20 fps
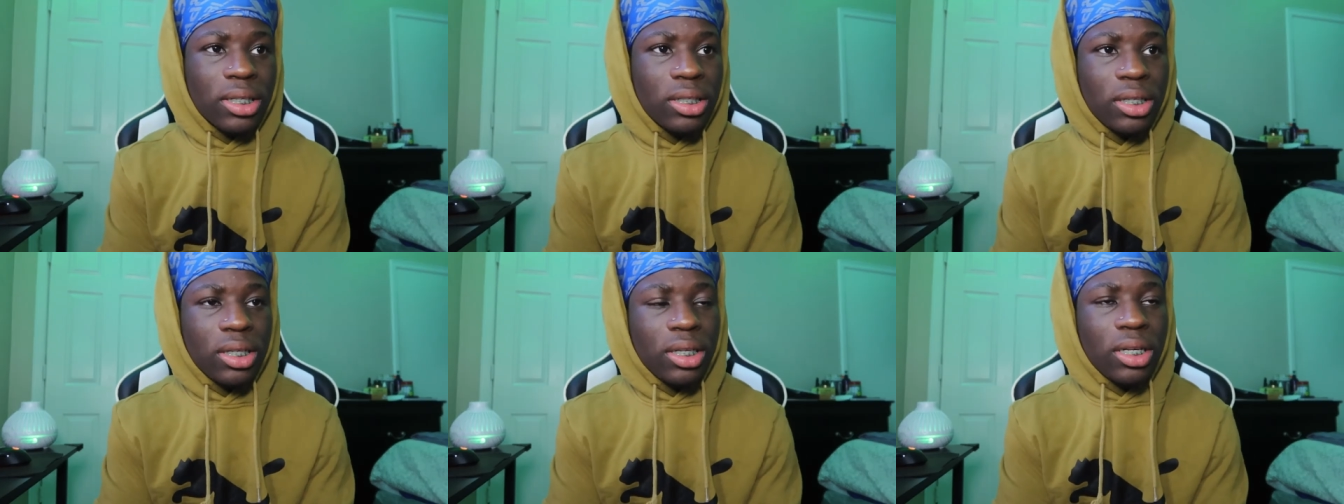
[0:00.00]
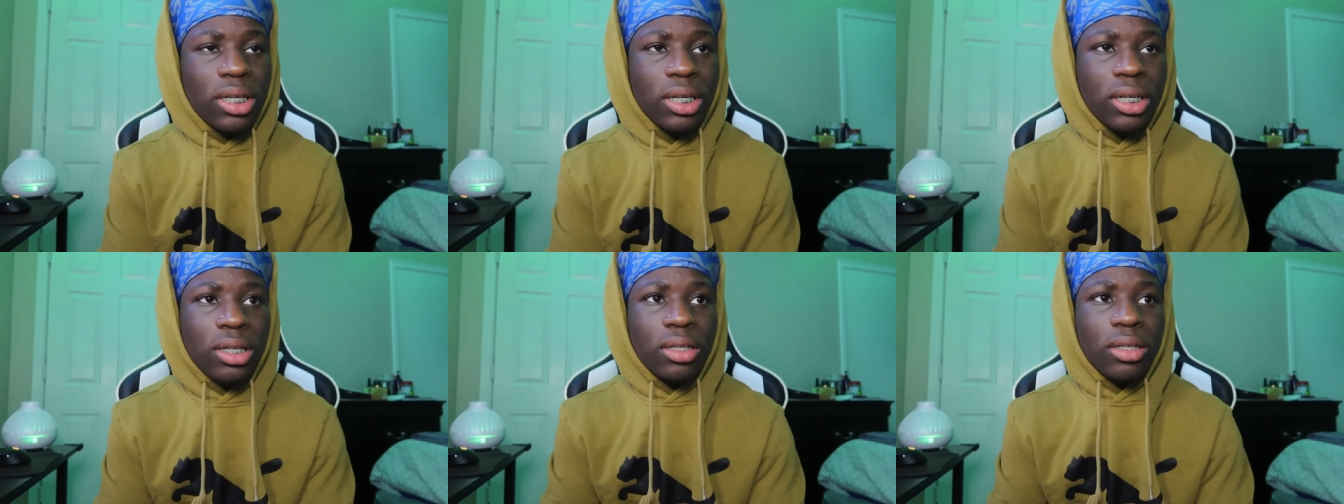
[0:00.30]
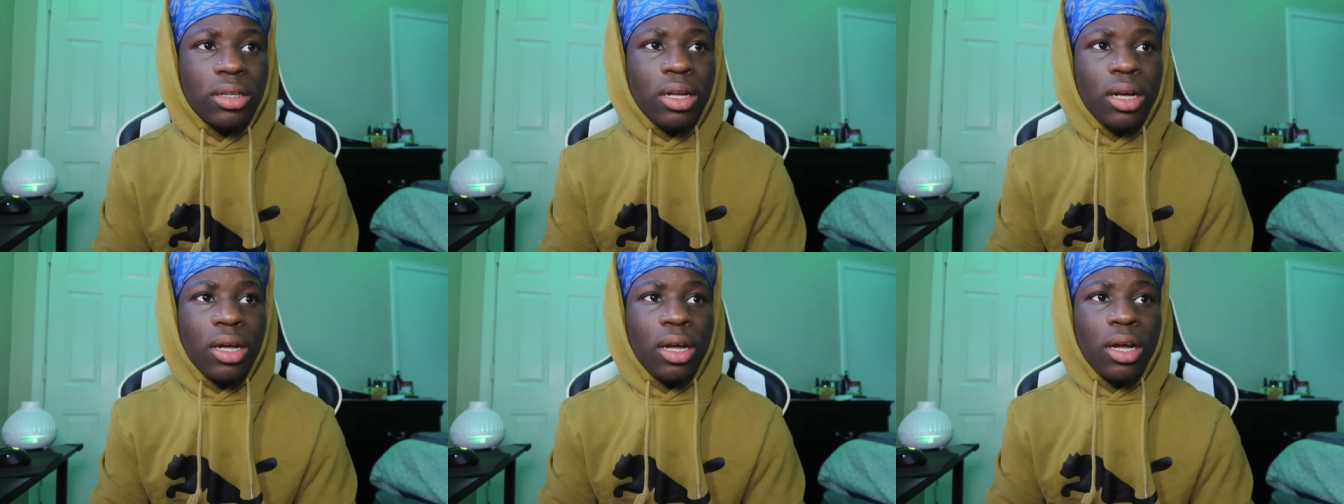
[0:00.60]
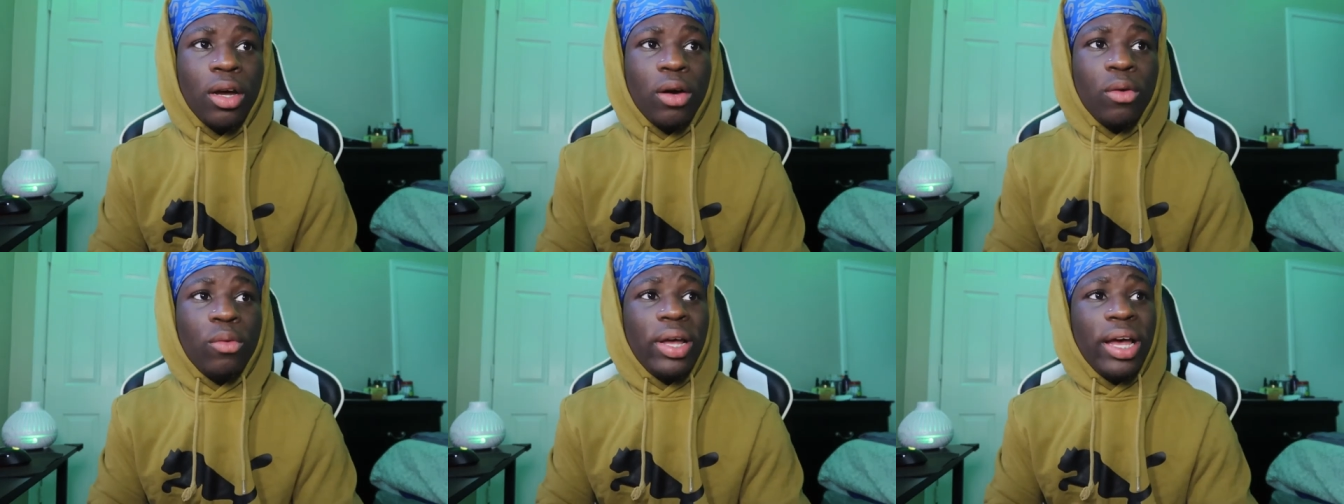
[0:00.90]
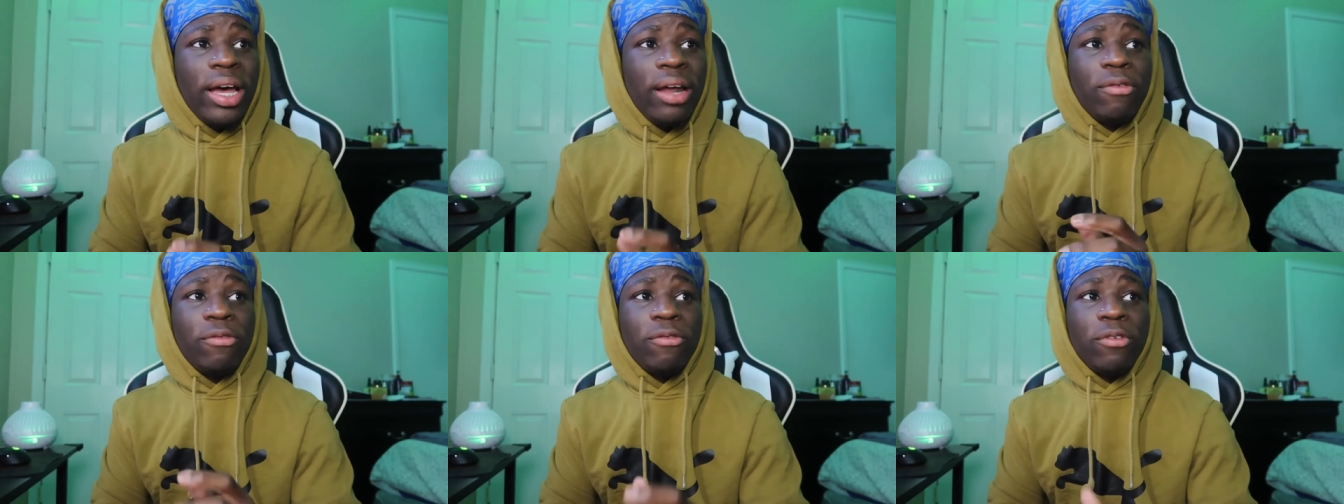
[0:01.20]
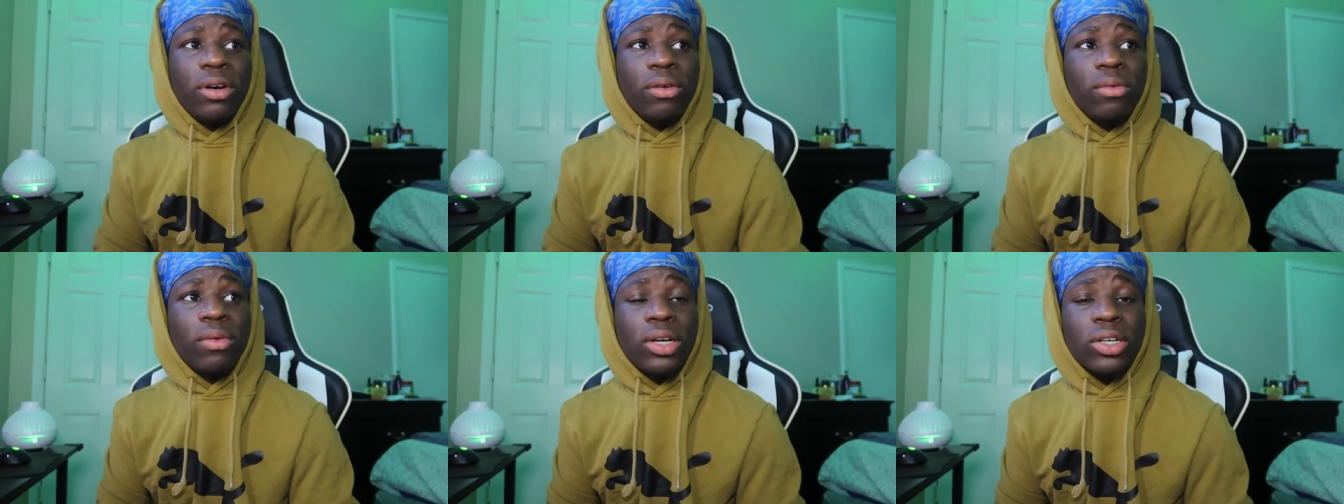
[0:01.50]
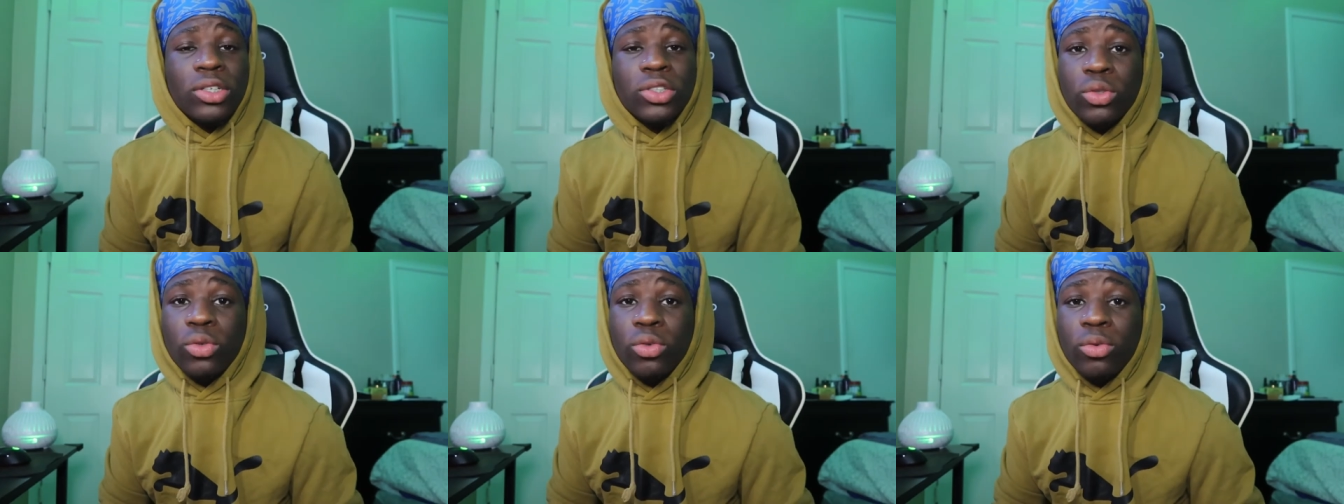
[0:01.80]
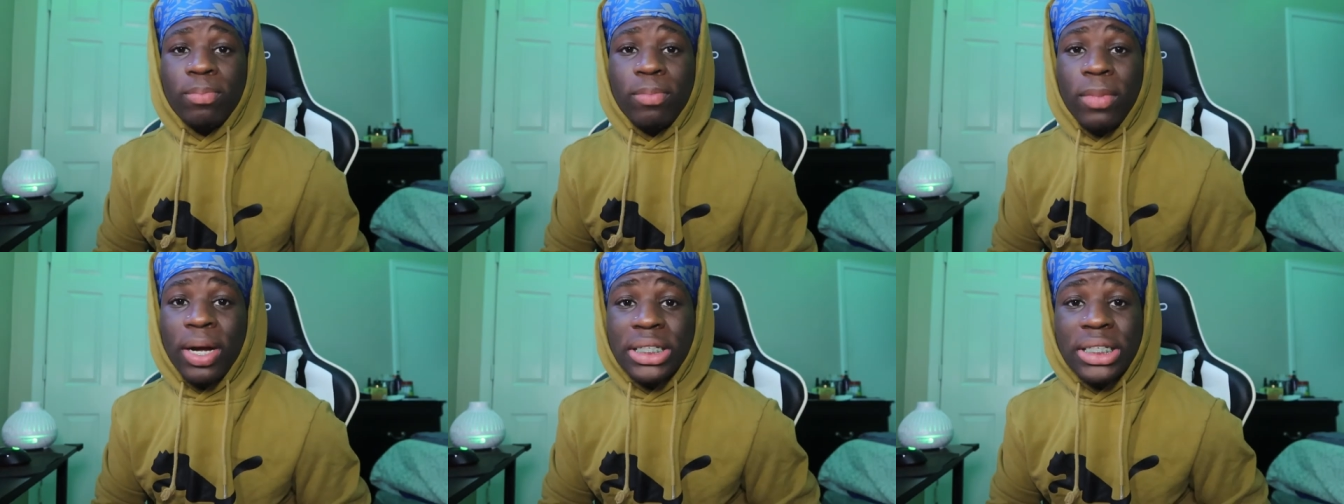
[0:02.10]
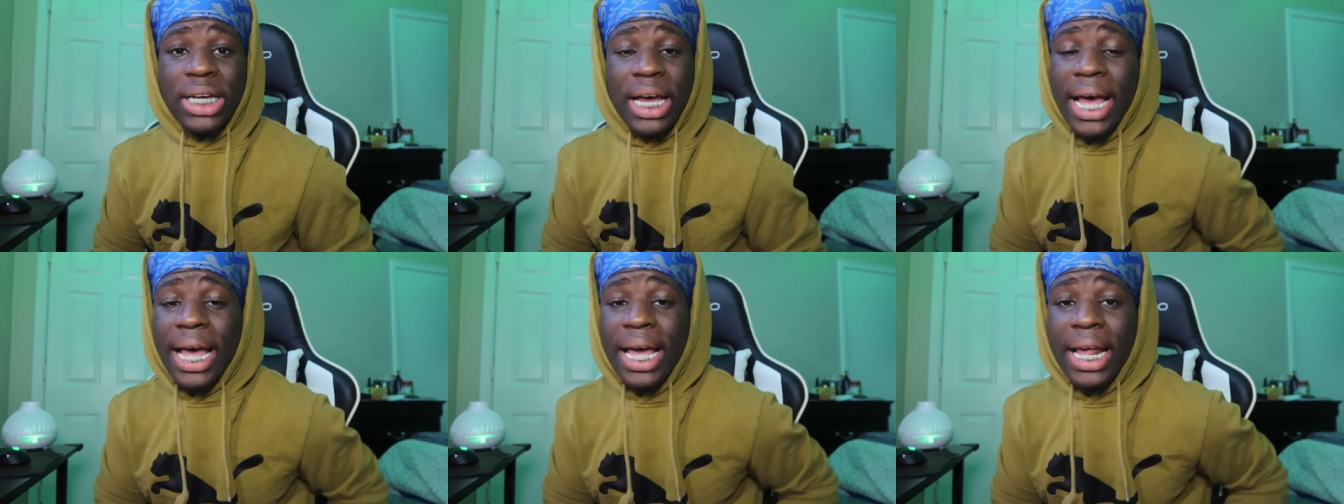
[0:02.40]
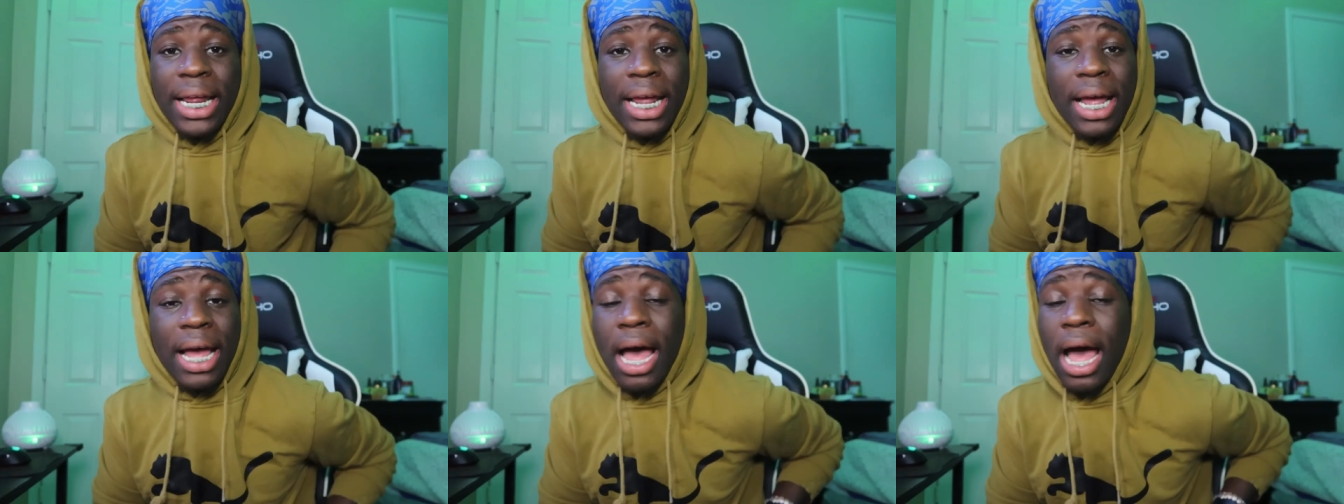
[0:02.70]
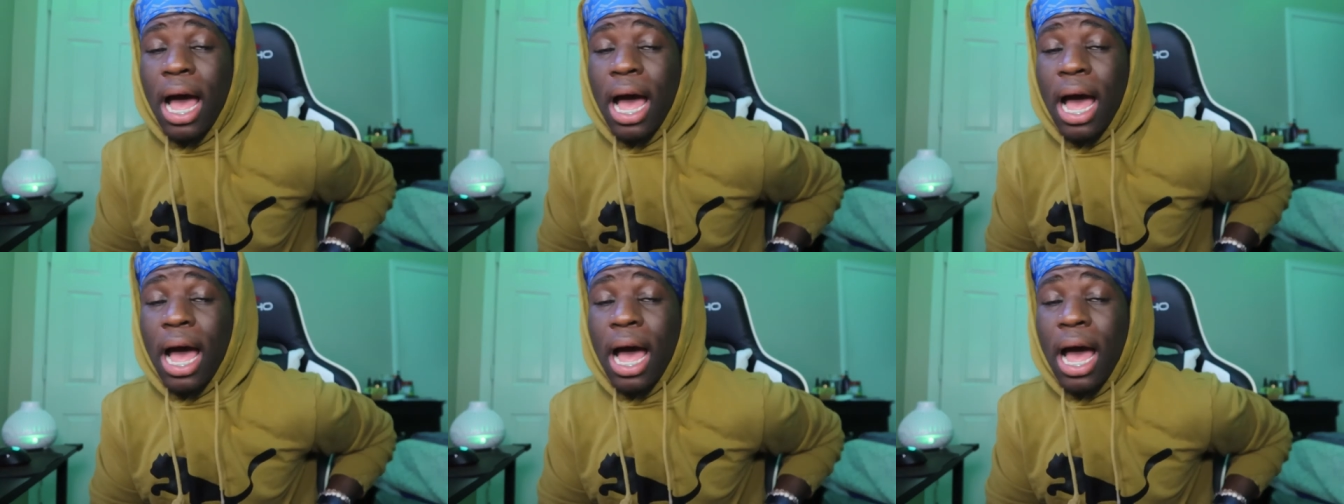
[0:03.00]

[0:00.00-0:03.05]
and then we had them fucking around, so my, I had it,